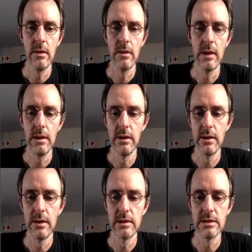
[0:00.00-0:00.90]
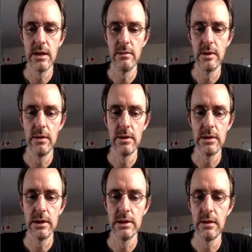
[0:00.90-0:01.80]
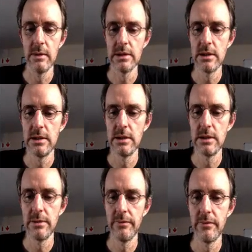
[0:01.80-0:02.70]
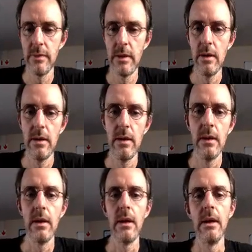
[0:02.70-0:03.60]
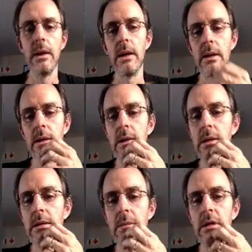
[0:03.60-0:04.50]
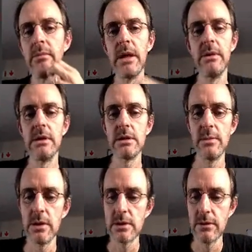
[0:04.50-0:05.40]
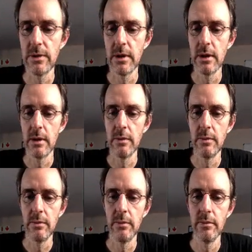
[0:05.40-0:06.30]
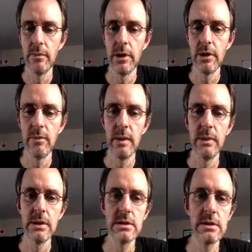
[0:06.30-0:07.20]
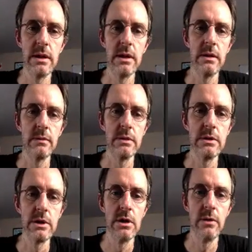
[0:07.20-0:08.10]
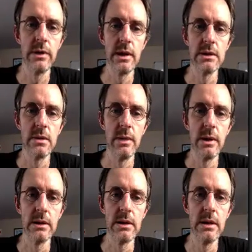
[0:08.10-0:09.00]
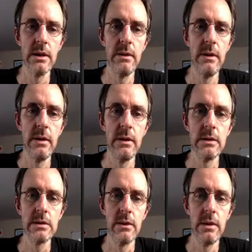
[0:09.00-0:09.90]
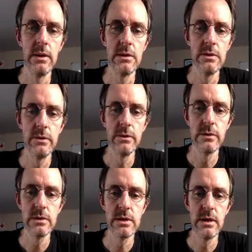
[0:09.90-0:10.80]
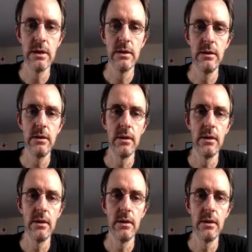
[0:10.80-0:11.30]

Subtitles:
Again, you get that same irritating message. And it may be just because of the path mappings, and I'll show you what that's about here. So in tools here,